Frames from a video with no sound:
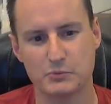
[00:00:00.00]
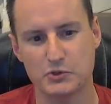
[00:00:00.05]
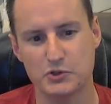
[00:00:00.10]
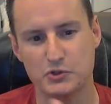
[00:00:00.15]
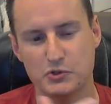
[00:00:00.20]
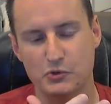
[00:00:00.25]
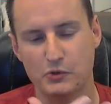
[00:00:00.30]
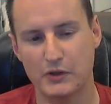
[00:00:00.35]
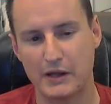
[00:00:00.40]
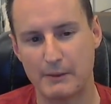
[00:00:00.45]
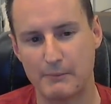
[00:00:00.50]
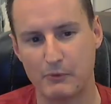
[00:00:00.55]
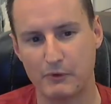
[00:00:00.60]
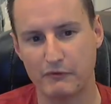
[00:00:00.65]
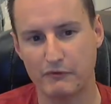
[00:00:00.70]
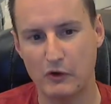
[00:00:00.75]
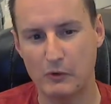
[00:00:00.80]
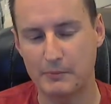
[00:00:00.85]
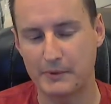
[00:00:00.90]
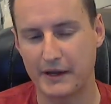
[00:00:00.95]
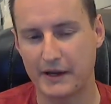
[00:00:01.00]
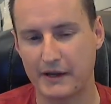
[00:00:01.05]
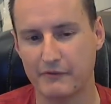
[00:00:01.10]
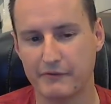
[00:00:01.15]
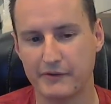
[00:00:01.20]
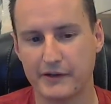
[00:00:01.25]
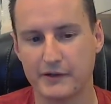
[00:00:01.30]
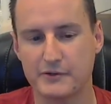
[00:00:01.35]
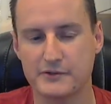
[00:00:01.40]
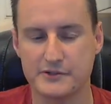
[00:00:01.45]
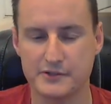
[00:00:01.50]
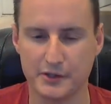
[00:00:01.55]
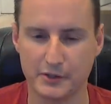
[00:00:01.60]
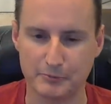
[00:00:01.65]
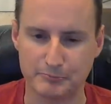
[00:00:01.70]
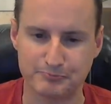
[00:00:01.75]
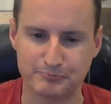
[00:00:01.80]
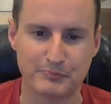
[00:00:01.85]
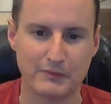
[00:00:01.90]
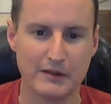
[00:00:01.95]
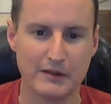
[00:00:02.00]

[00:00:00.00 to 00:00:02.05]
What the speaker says: Would you do a lot more foam cannon videos? So